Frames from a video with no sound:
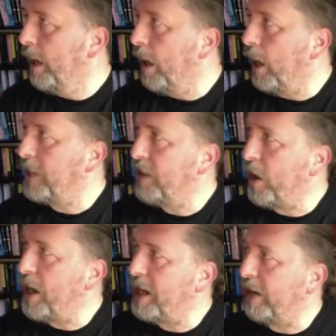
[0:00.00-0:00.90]
I
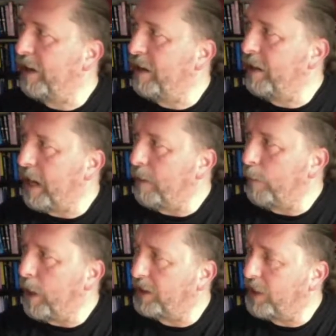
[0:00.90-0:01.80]
started out
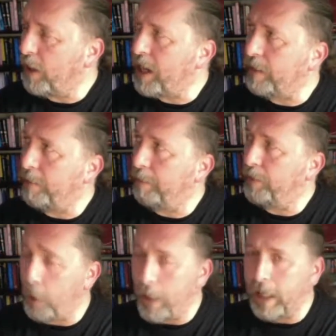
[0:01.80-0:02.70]
when I started
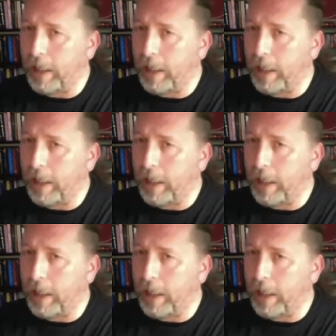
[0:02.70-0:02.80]
doing